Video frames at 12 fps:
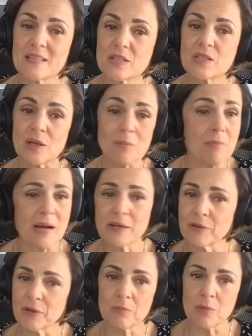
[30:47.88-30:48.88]
some
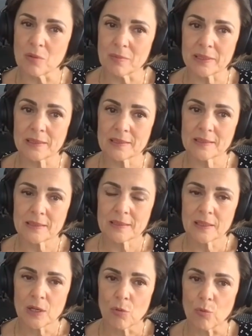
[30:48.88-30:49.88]
micro moment
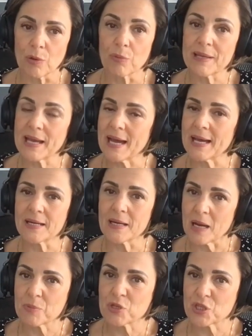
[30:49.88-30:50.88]
where we had an
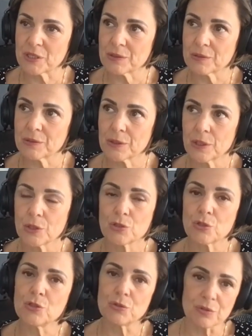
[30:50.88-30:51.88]
option
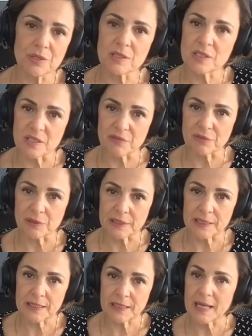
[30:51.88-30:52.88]
to do things
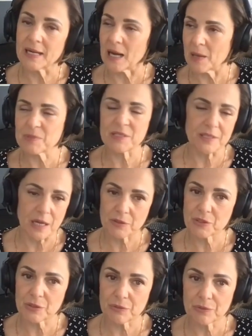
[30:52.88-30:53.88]
differently and opted
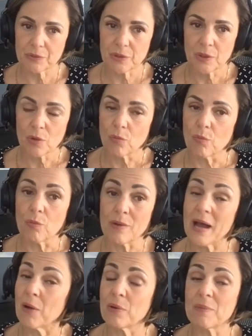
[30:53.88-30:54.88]
not to.
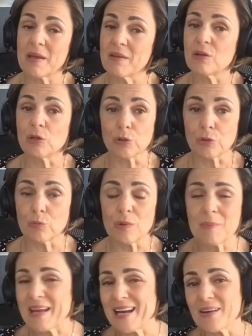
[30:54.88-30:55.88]
Now we may
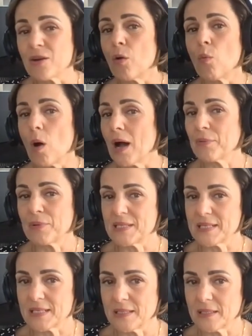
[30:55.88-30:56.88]
not know why we
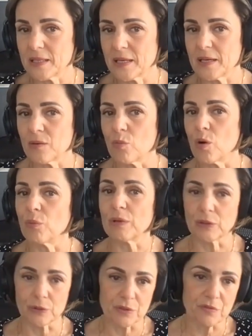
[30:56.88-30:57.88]
did it and what
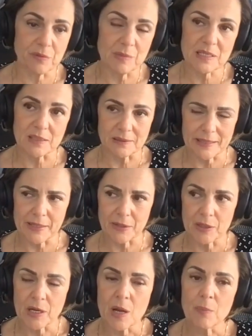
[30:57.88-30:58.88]
we learned from it till
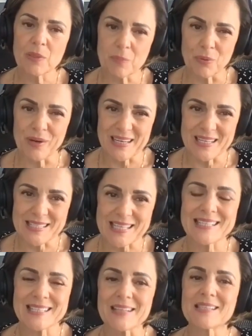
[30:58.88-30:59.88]
later, but the point is,
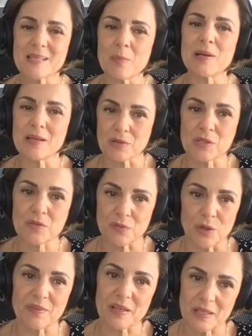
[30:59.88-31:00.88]
it's not somebody else's
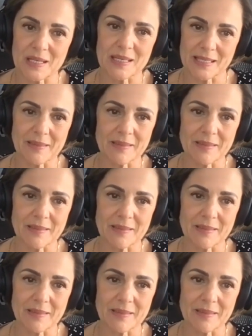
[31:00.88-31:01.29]
fault that you didn't